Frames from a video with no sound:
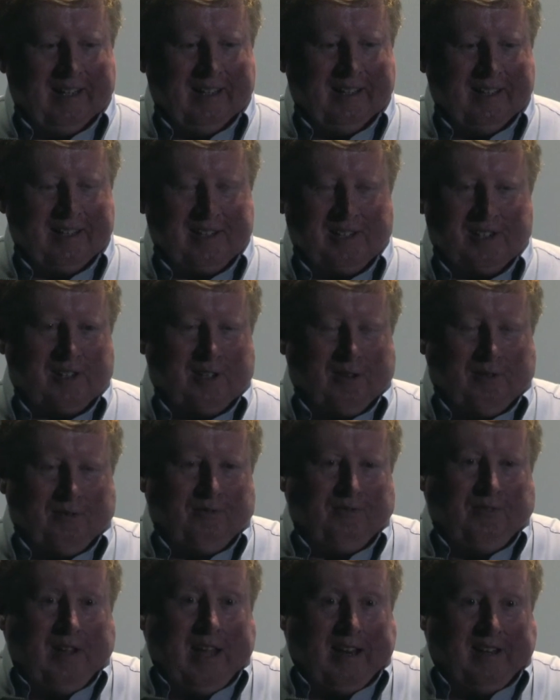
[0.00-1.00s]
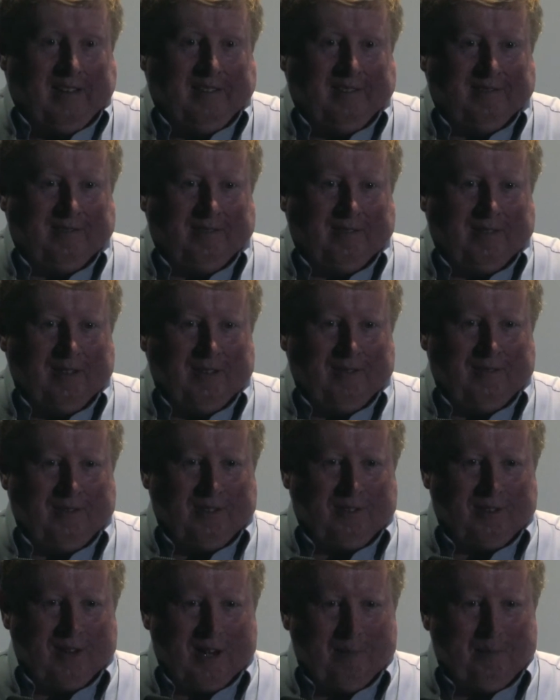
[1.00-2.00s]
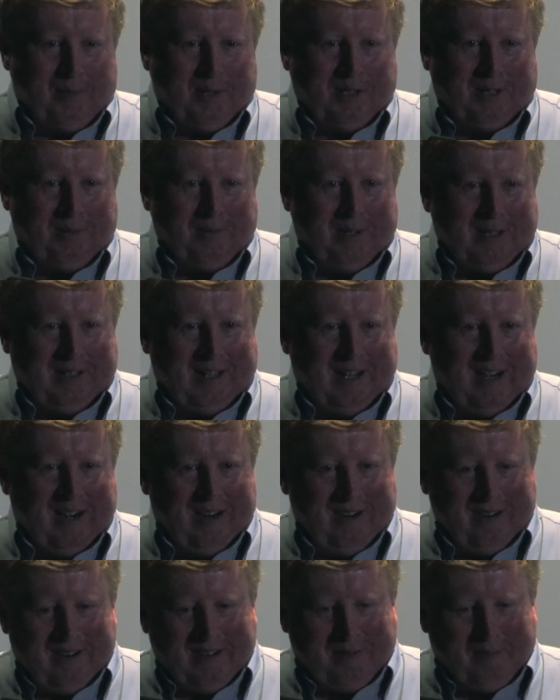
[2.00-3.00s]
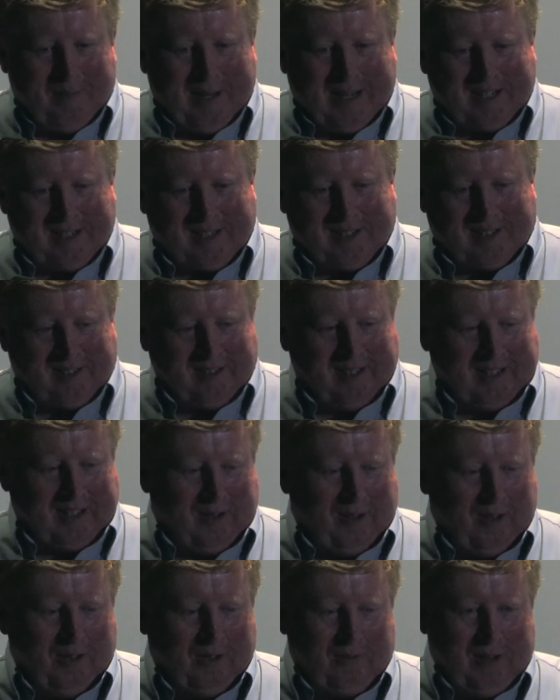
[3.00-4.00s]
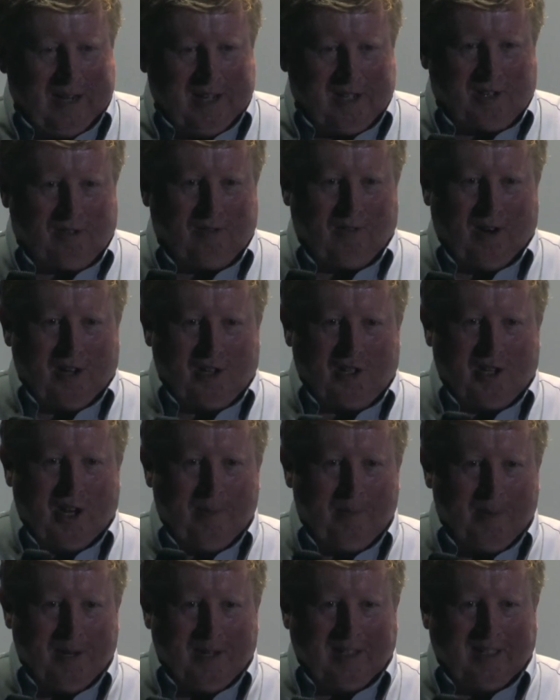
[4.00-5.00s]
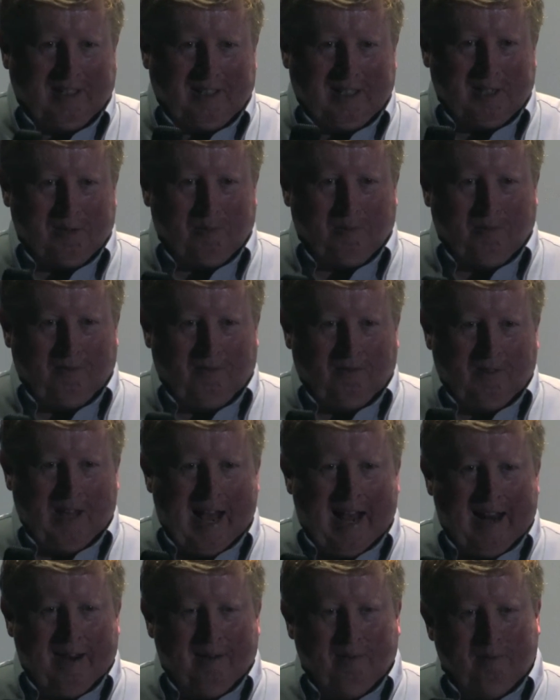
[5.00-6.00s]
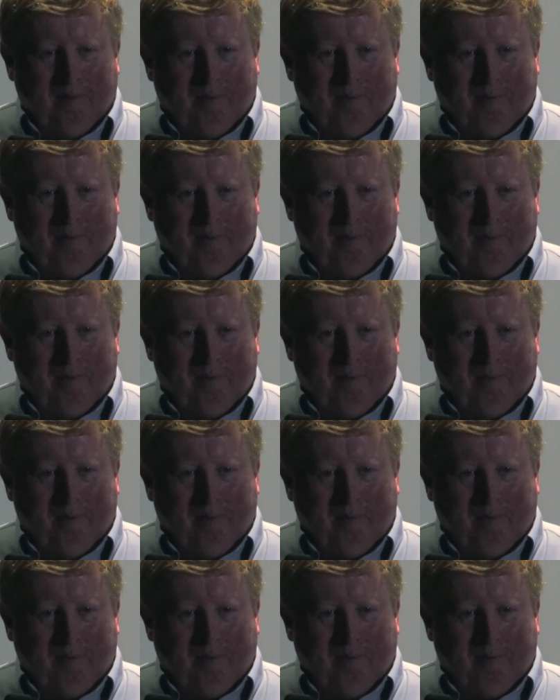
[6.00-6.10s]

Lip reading: they just don't fit. Or if you try to put them in there, it makes like all the reds crunch up and you get these flat